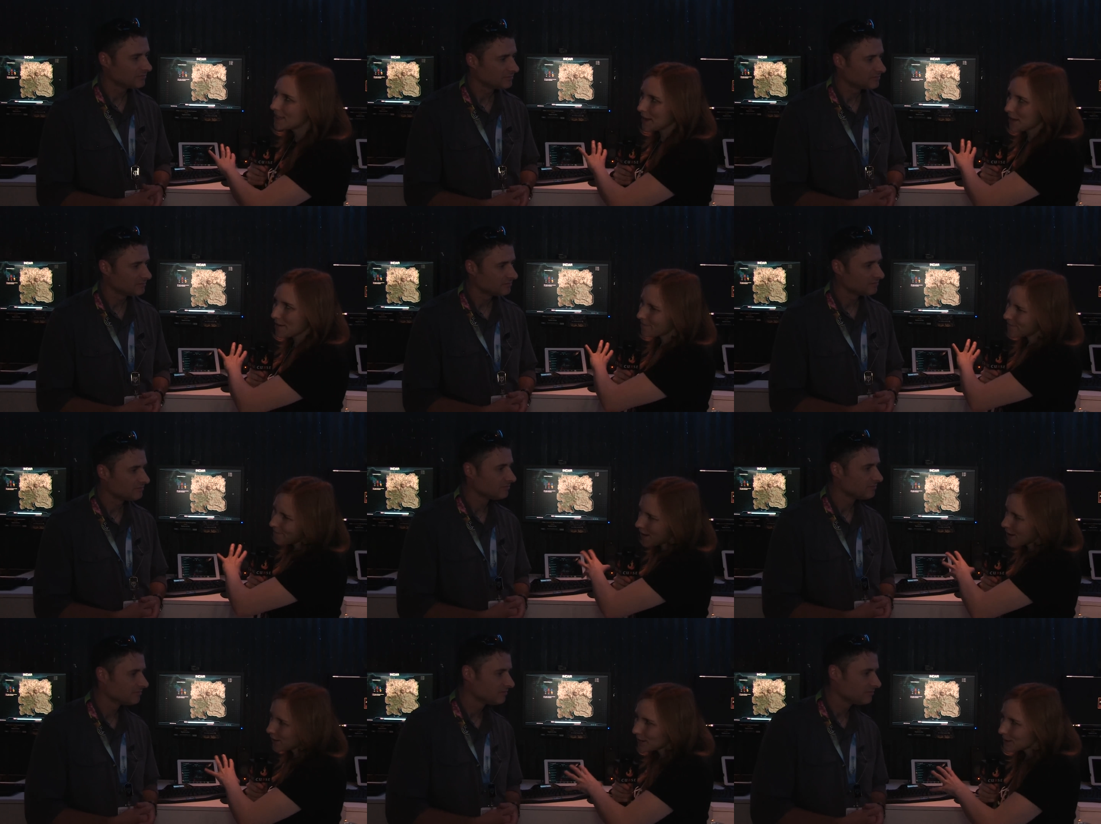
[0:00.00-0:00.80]
Speaker 1: they're
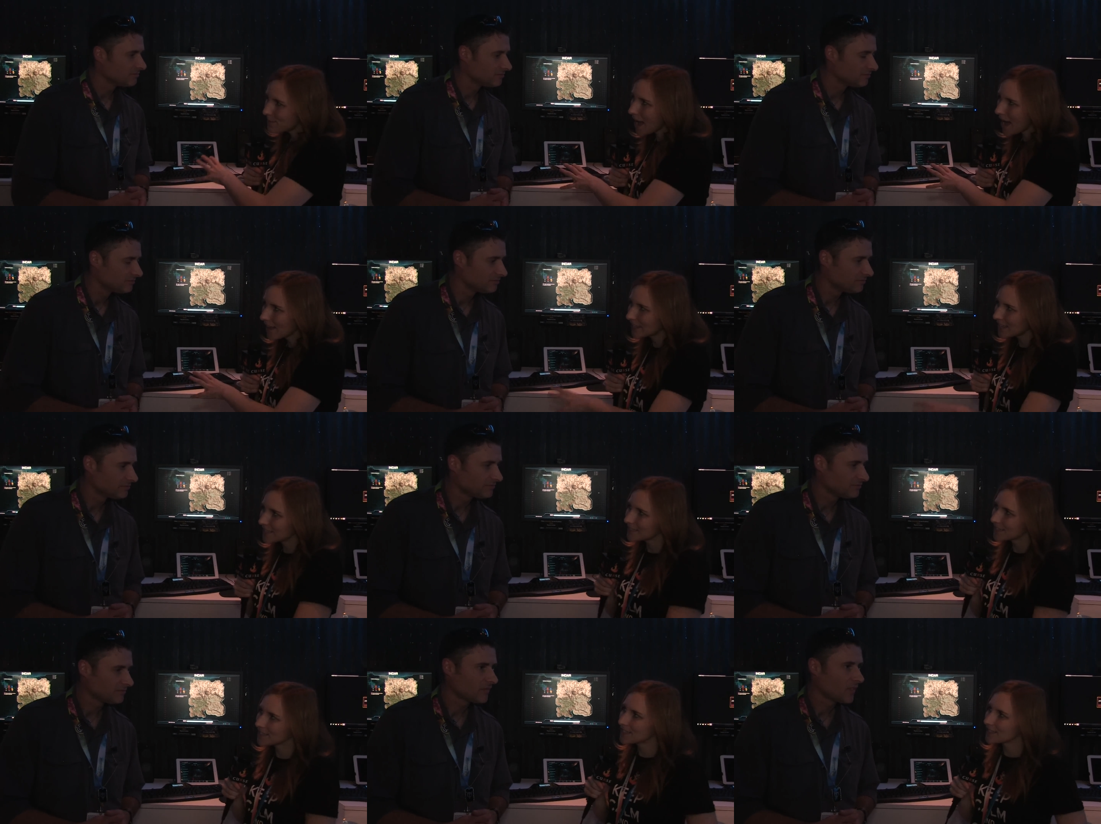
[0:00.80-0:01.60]
fairly
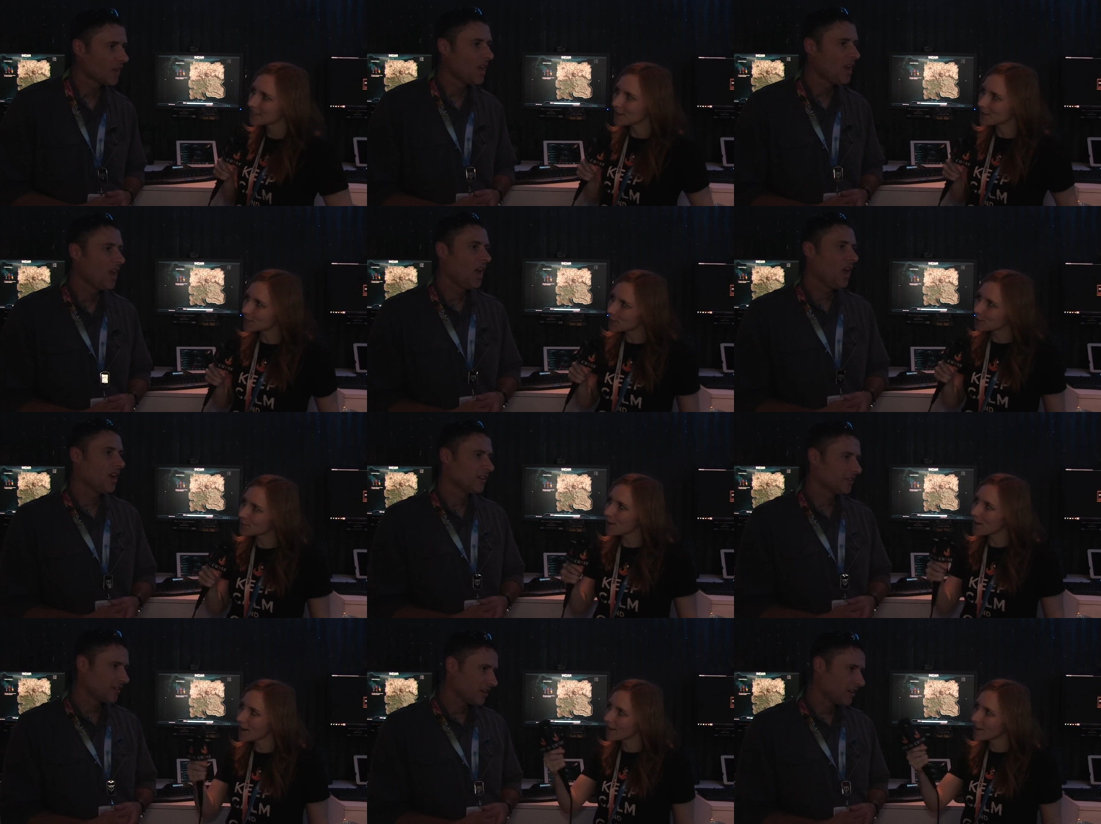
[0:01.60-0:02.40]
balanced so
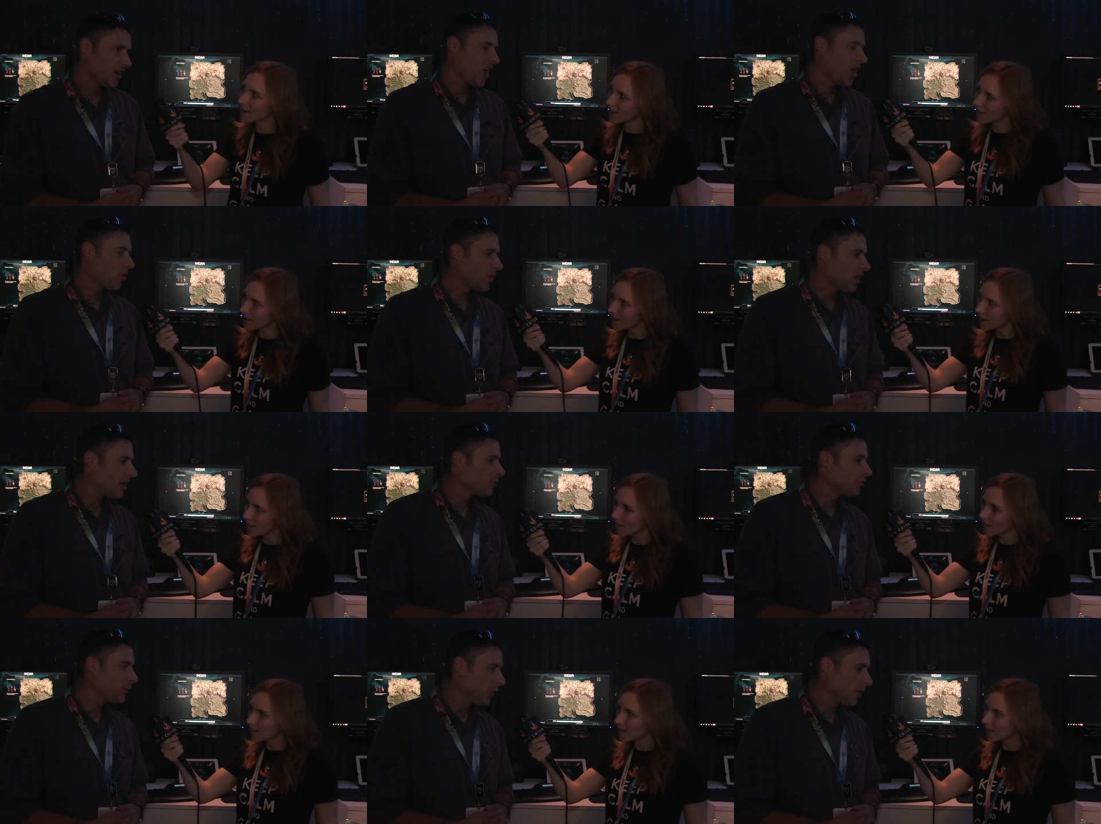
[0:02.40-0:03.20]
far?
Speaker 2: Well,
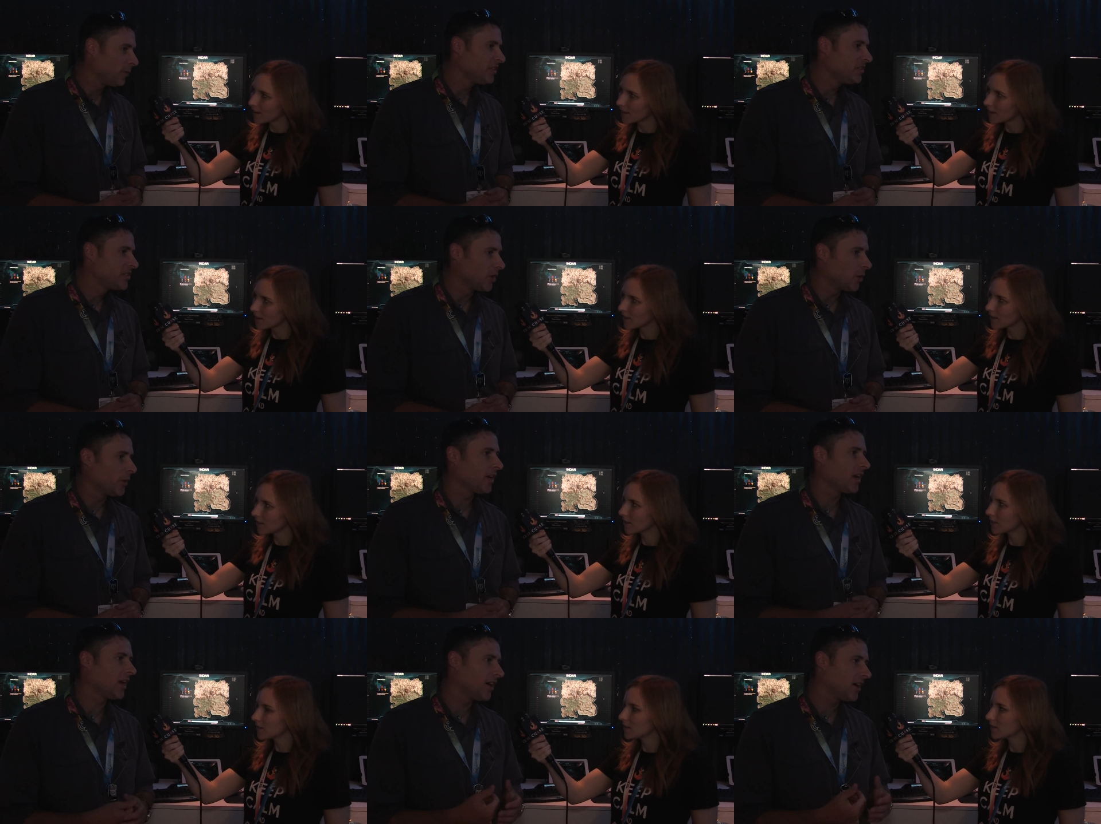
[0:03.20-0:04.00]
we've been
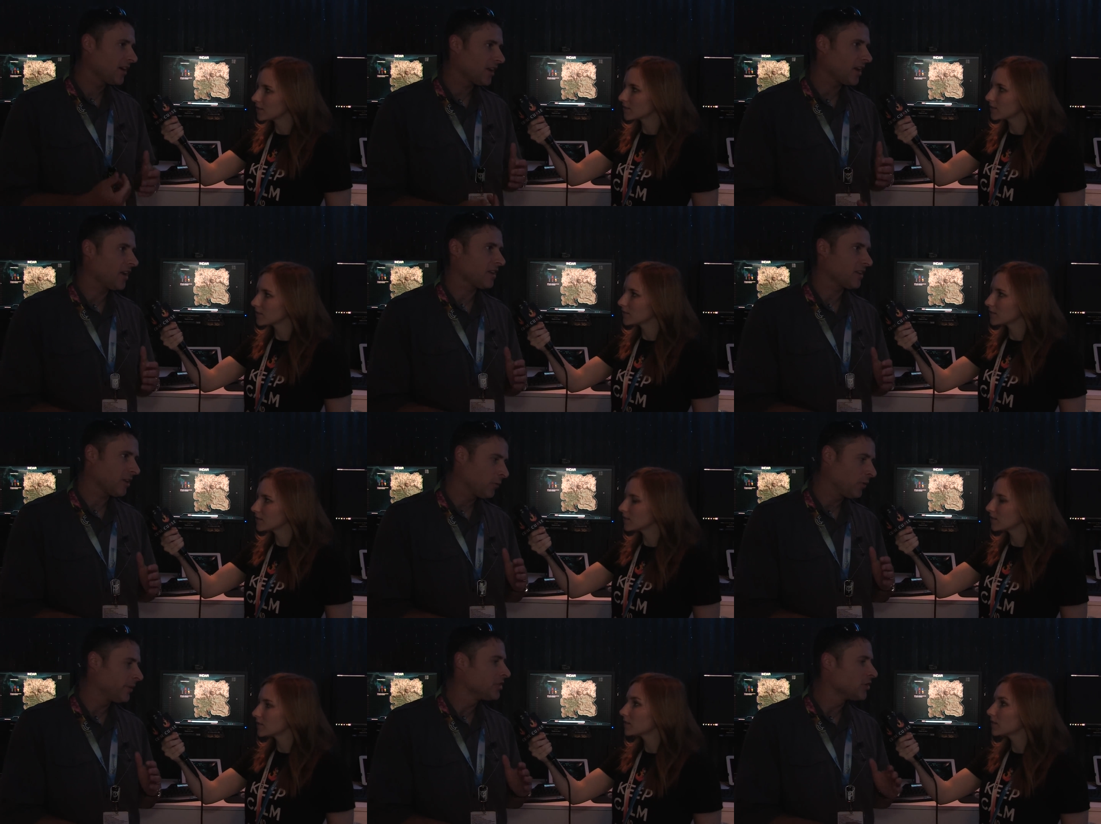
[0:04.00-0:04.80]
doing uh,
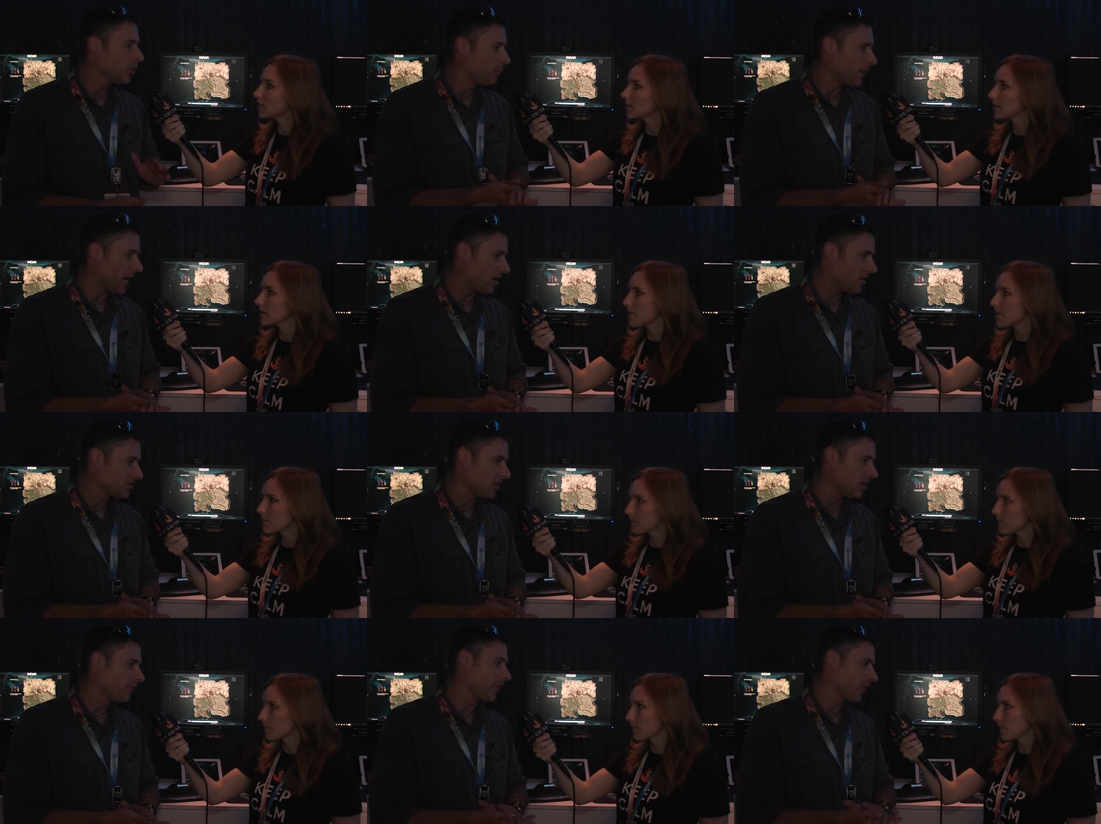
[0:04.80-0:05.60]
we've been doing
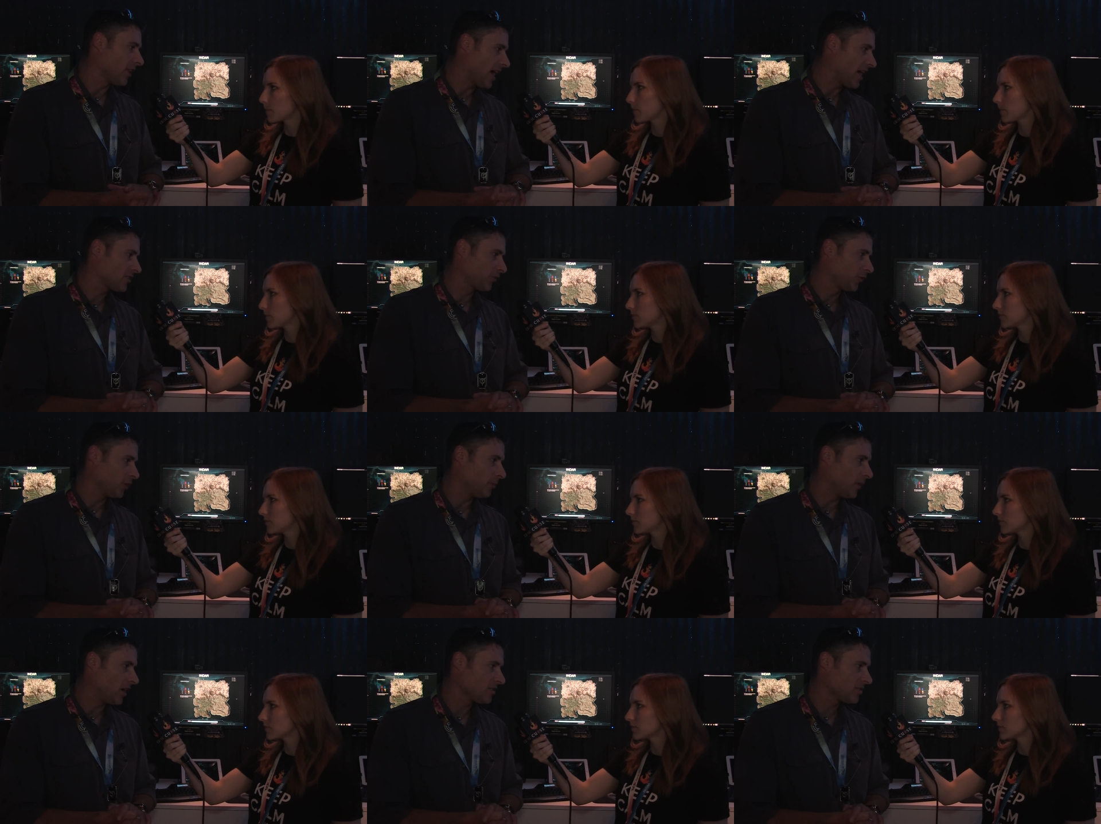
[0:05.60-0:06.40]
balancing for the last few
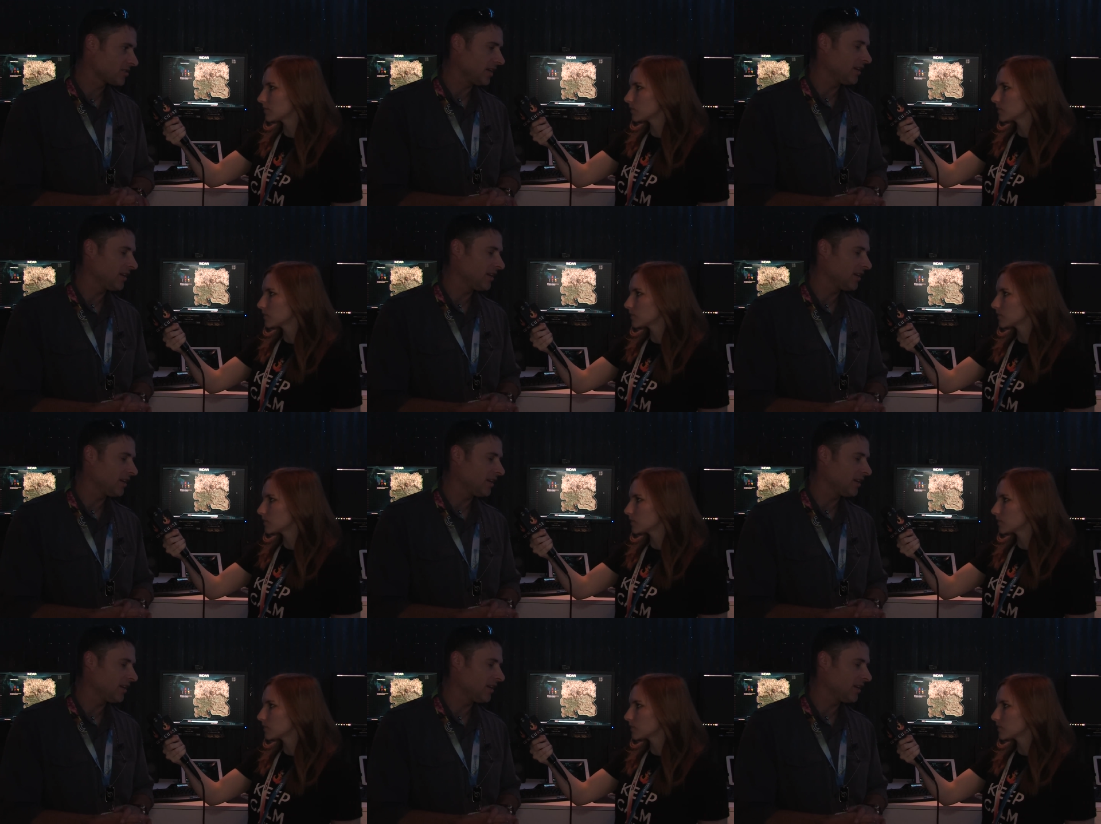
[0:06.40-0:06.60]
months